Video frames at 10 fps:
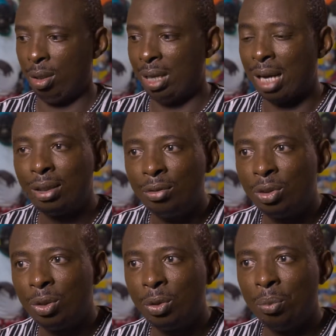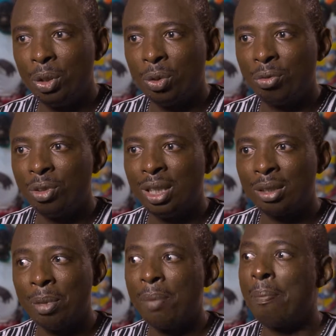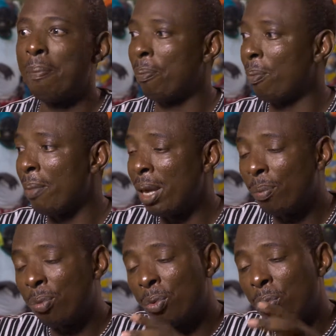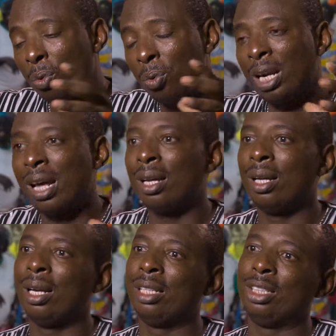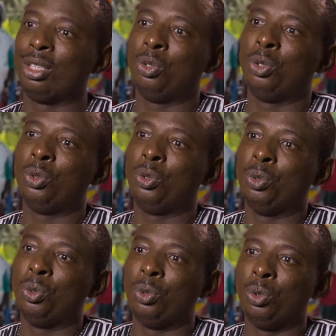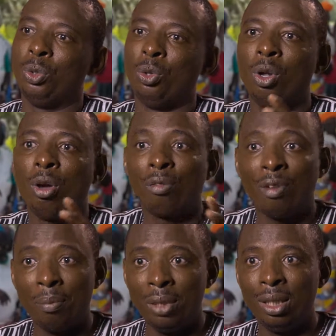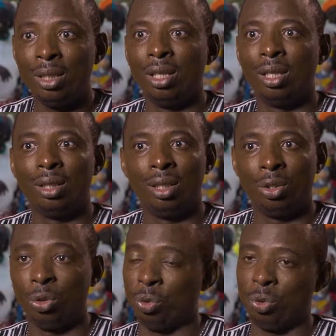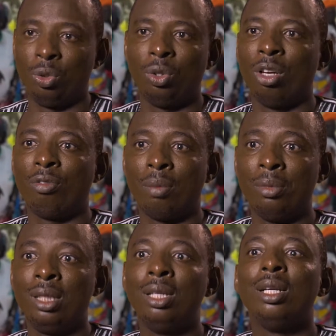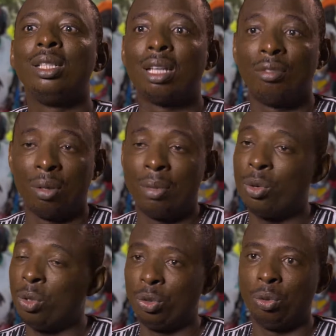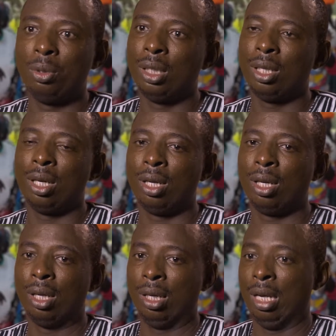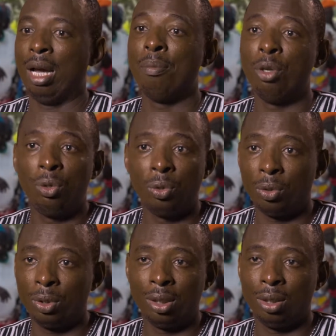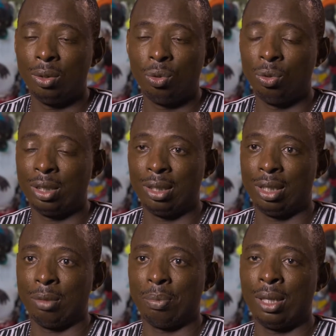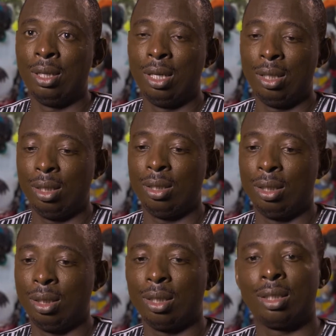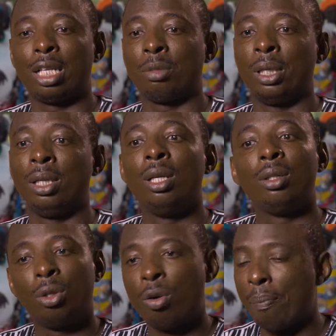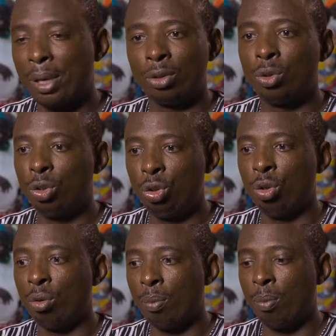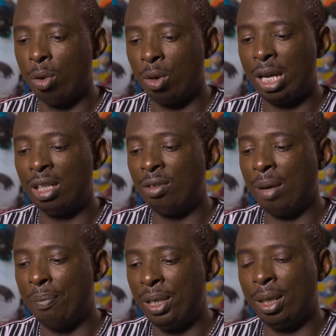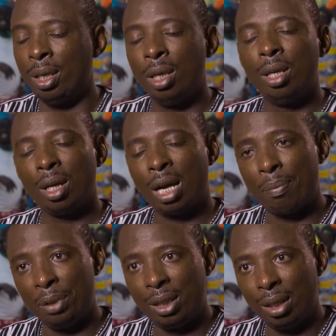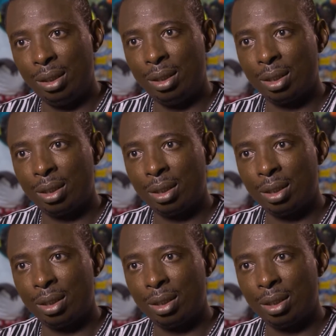Also, for the management of their families' resources. It has really helped them to improve all of these aspects. So we think that if we are able to capitalize on this, we can attract other people who will support this activity.